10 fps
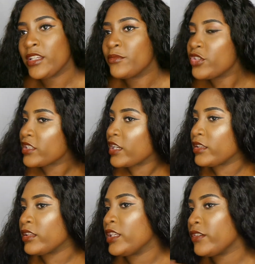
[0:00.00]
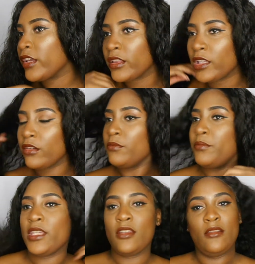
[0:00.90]
think I'm just gonna leave it a little
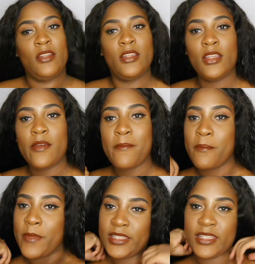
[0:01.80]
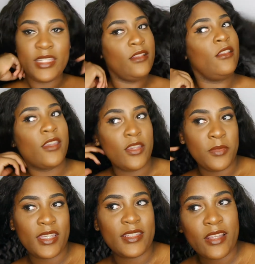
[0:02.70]
bit messy
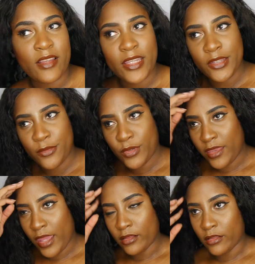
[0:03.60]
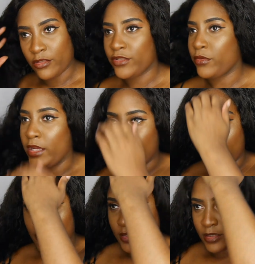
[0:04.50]
looking, because I like the way that looks right
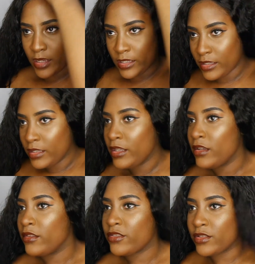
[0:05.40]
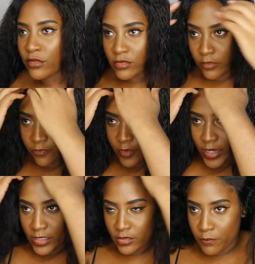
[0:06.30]
now. It's like there's no
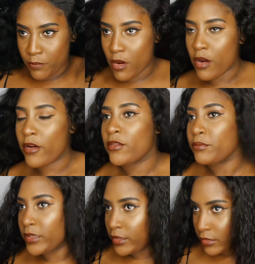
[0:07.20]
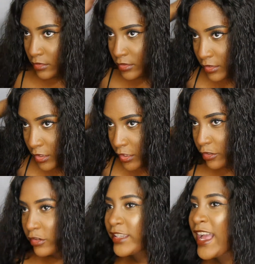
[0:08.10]
defined part, but
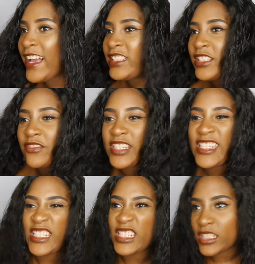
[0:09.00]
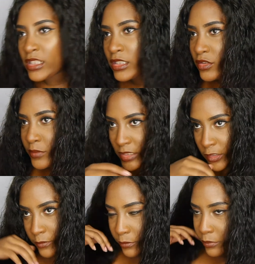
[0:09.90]
there kind of is a little
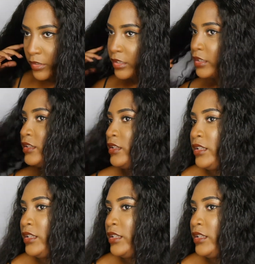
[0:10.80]
bit. But